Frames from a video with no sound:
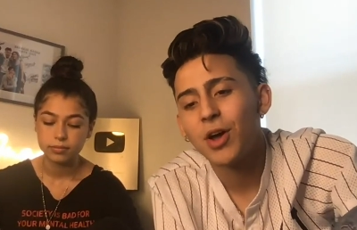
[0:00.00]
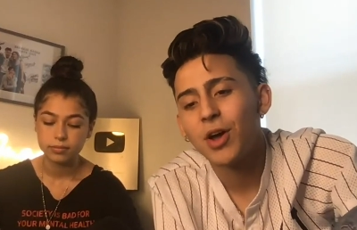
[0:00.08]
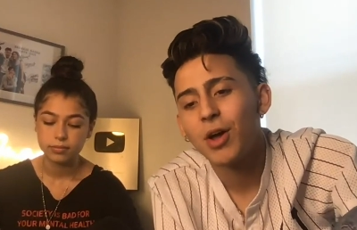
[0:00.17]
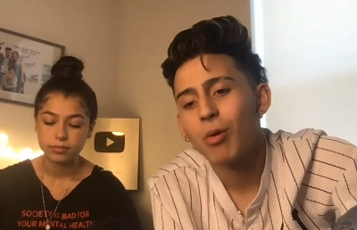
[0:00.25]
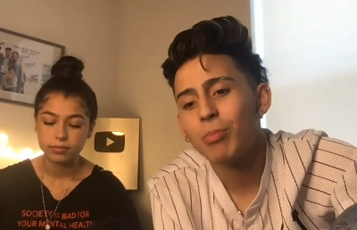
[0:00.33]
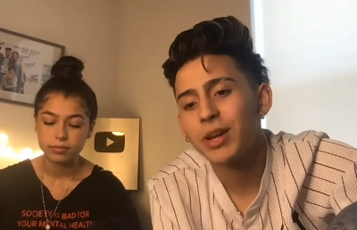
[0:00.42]

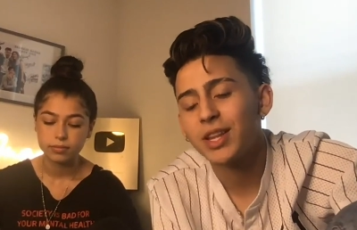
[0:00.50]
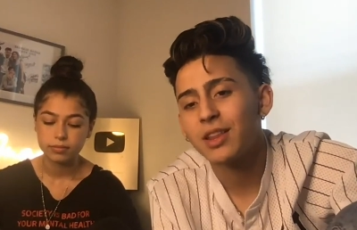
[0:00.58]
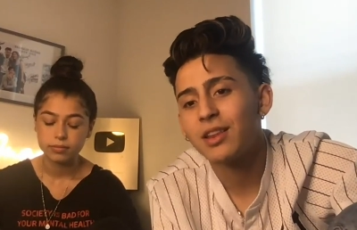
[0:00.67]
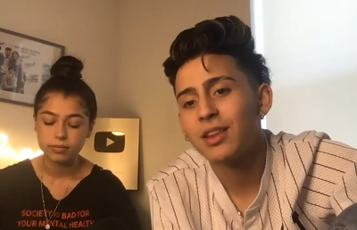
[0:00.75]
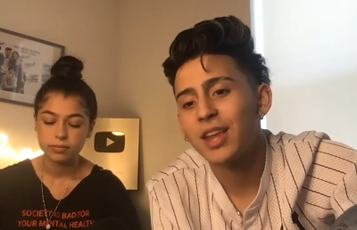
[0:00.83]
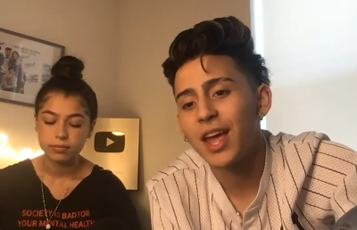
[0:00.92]
Speaker 1: But at the end of the
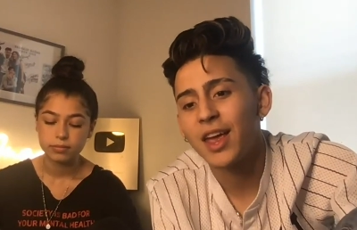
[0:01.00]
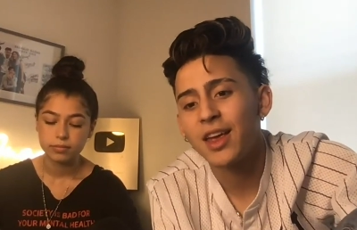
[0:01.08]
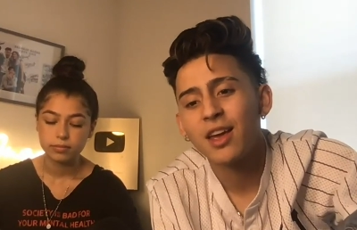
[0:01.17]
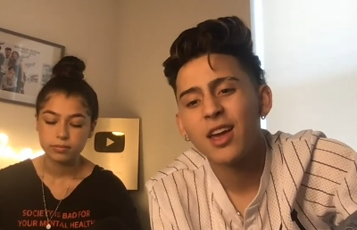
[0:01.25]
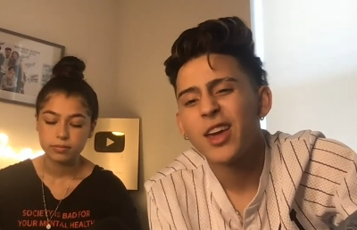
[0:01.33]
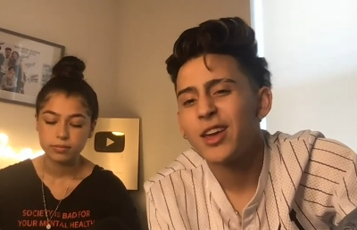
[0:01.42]
day,
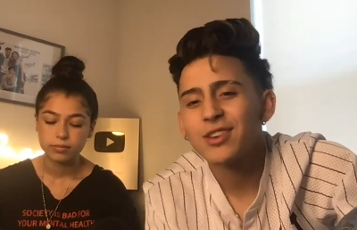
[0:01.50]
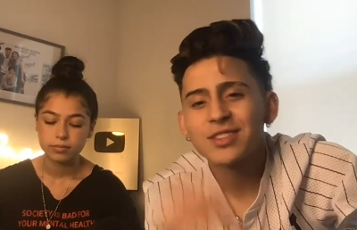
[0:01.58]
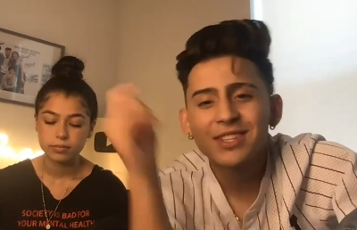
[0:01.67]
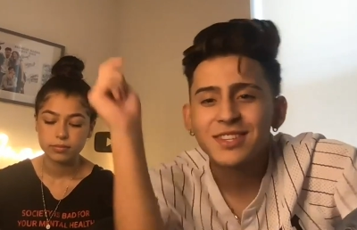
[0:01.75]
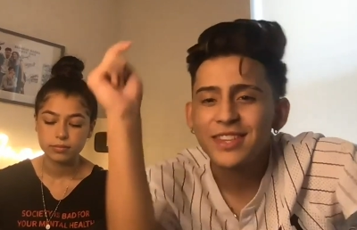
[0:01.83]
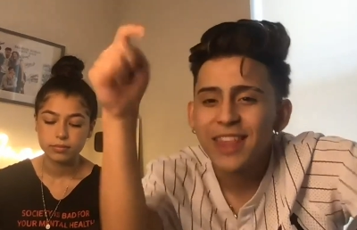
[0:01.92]
you're
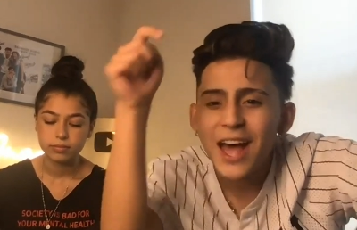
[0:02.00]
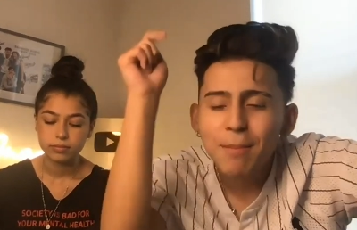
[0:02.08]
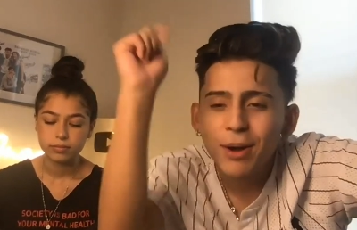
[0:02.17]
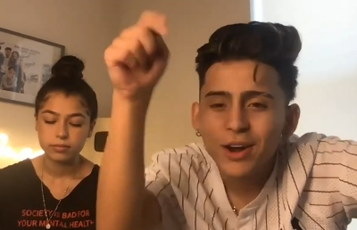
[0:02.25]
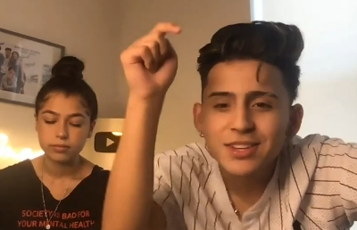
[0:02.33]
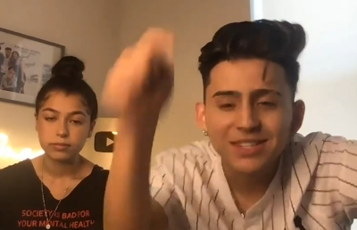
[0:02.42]
just that
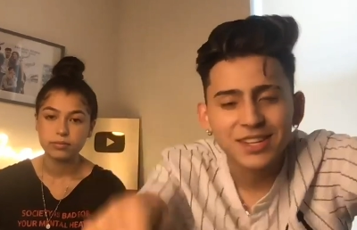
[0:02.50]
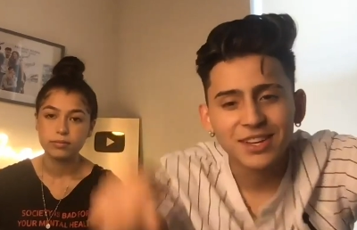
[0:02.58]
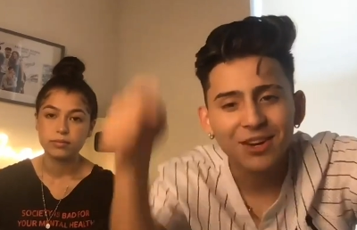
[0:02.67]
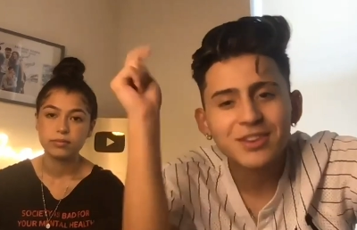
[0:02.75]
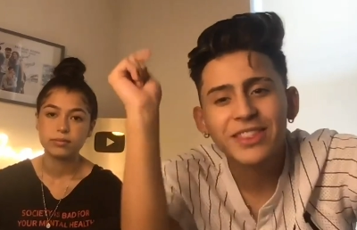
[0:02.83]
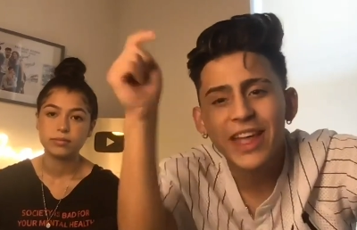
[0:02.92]
person.
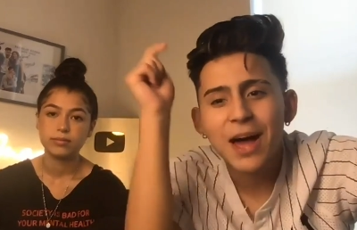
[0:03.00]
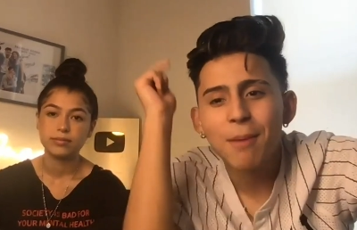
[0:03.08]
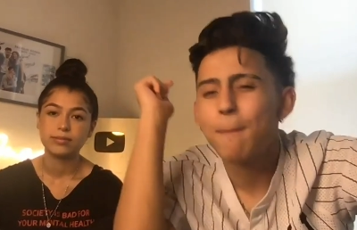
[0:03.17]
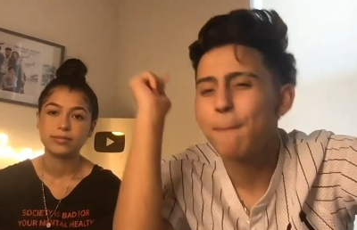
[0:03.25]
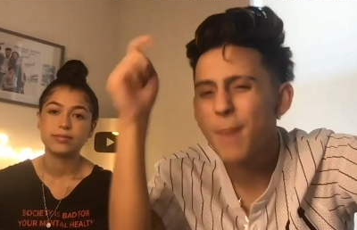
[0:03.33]
You're that,